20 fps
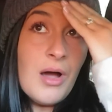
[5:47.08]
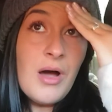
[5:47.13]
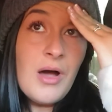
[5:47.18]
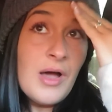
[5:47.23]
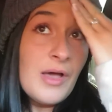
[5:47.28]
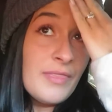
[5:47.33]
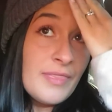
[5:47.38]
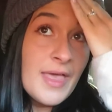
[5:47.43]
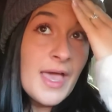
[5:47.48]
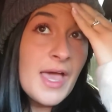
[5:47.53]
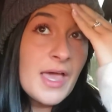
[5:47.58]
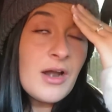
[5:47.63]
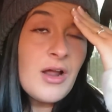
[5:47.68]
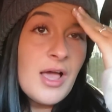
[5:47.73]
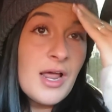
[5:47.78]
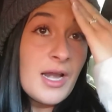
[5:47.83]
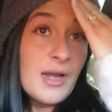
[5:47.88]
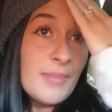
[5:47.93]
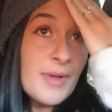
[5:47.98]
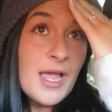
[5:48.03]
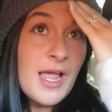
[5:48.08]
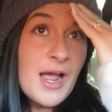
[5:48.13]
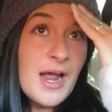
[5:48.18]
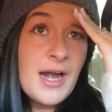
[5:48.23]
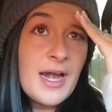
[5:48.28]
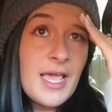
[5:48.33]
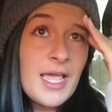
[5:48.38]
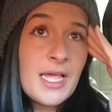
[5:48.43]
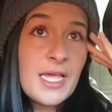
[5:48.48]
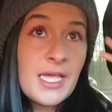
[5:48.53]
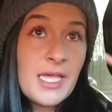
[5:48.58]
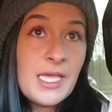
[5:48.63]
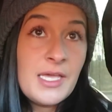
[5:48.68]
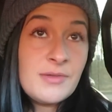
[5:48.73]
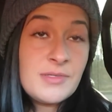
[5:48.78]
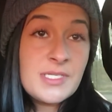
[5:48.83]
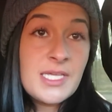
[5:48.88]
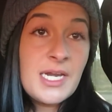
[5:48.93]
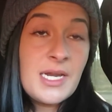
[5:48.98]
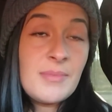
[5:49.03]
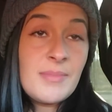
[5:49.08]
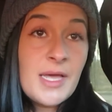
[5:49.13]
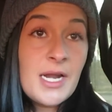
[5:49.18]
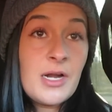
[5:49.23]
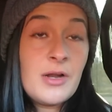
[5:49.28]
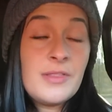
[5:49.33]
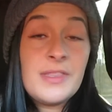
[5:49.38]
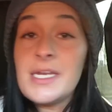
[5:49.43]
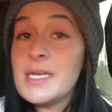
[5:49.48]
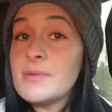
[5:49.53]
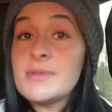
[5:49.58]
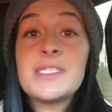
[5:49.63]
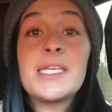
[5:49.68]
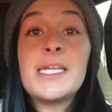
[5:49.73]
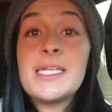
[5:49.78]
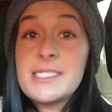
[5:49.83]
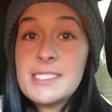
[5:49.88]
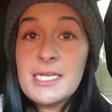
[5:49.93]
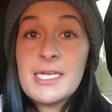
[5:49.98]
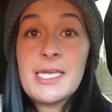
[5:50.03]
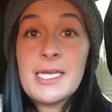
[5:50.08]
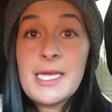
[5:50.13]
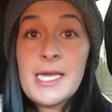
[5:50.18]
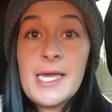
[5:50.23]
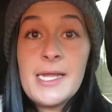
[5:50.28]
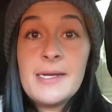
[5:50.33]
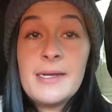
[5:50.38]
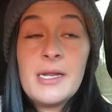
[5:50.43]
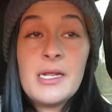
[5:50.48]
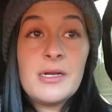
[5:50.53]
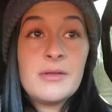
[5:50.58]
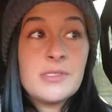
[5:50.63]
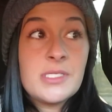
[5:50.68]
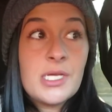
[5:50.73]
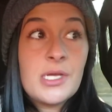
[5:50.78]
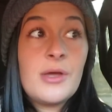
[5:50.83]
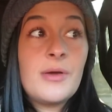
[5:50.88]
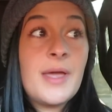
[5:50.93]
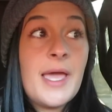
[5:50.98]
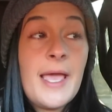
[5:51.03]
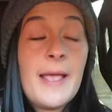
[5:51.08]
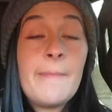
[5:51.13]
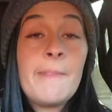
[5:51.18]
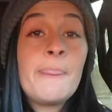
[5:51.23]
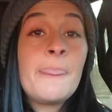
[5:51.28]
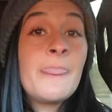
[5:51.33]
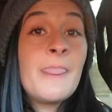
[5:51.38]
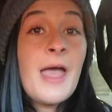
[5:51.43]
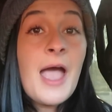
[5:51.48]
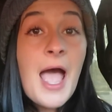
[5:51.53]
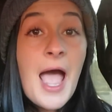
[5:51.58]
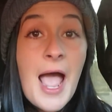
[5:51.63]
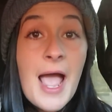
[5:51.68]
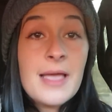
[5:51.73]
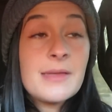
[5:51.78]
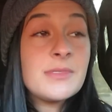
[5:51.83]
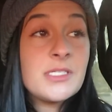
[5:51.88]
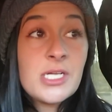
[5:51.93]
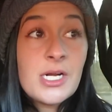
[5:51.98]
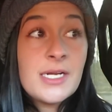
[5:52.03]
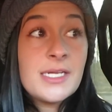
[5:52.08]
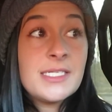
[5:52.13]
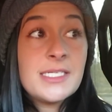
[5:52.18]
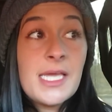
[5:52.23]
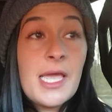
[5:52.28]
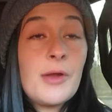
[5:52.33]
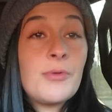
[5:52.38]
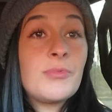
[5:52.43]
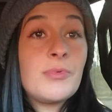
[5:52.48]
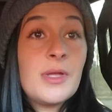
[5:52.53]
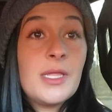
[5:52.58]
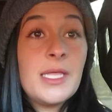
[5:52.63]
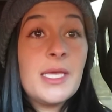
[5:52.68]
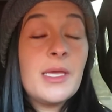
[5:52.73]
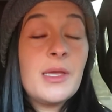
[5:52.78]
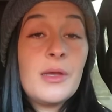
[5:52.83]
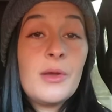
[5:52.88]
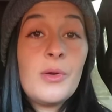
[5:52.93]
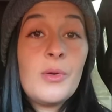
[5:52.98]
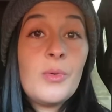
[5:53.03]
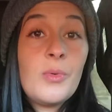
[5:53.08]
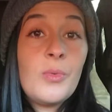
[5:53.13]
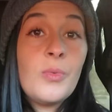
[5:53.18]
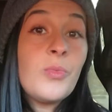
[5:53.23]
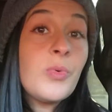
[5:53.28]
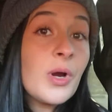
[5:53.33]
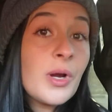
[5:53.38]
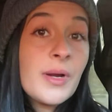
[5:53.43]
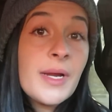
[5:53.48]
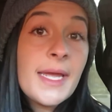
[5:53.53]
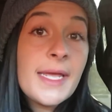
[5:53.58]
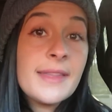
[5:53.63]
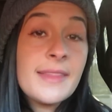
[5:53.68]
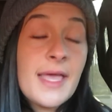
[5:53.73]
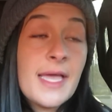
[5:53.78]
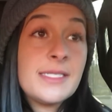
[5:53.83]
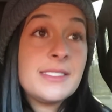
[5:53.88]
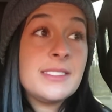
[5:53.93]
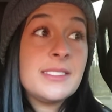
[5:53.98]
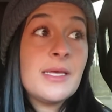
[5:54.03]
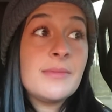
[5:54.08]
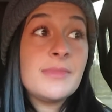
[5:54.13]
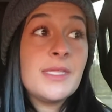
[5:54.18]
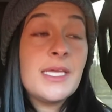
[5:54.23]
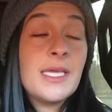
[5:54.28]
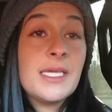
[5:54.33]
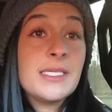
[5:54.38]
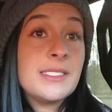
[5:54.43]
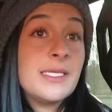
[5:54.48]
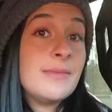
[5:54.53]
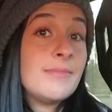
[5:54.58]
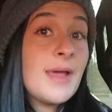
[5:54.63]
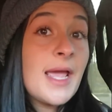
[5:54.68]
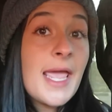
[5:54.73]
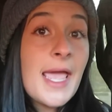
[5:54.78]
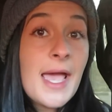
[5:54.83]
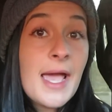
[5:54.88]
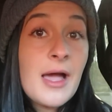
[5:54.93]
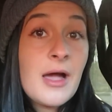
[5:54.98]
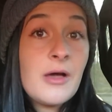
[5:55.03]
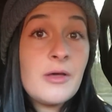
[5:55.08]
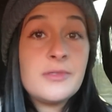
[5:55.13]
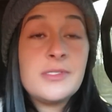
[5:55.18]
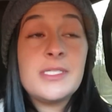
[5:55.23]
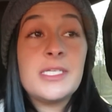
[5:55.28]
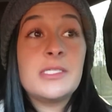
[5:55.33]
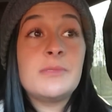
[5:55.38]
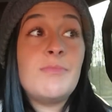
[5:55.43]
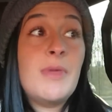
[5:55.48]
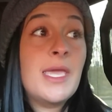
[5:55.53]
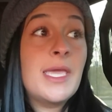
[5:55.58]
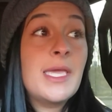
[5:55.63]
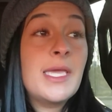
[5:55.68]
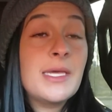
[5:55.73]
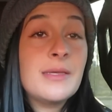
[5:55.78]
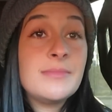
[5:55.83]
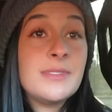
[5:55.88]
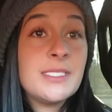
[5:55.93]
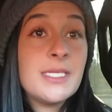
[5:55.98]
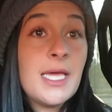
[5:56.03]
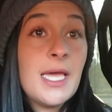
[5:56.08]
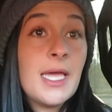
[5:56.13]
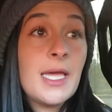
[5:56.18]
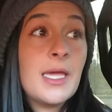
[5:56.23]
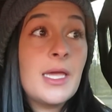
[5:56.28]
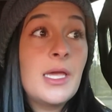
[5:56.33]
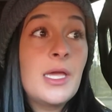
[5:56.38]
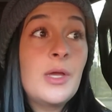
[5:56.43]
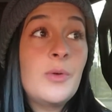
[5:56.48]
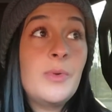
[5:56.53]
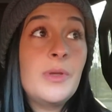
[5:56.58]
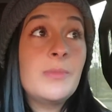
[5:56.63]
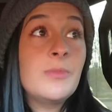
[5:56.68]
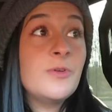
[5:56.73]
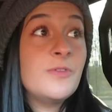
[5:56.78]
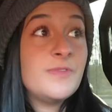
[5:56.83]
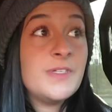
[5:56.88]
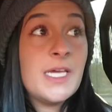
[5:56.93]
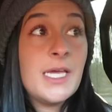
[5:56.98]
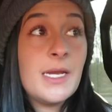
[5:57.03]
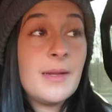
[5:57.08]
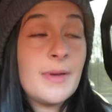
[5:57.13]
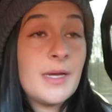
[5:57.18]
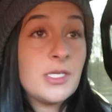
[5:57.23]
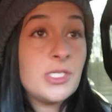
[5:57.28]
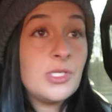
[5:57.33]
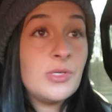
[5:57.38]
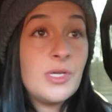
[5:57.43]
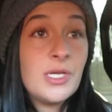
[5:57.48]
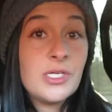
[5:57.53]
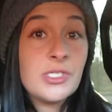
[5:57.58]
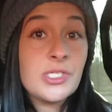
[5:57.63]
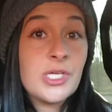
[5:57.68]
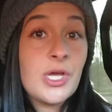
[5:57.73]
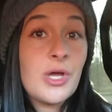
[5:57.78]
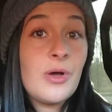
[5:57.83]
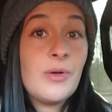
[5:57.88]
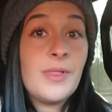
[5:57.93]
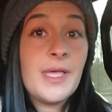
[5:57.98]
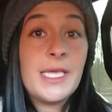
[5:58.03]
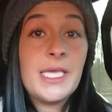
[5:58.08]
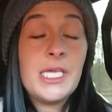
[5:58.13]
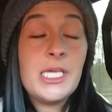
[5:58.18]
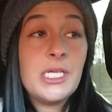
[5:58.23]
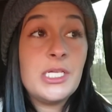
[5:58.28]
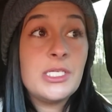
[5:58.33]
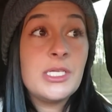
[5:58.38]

on that antibiotic, he was getting better, and then he was getting sick again. And I was like, okay, I'm starting to get really worried that something is in my house that's making him sick. We moved in about 2 years ago, like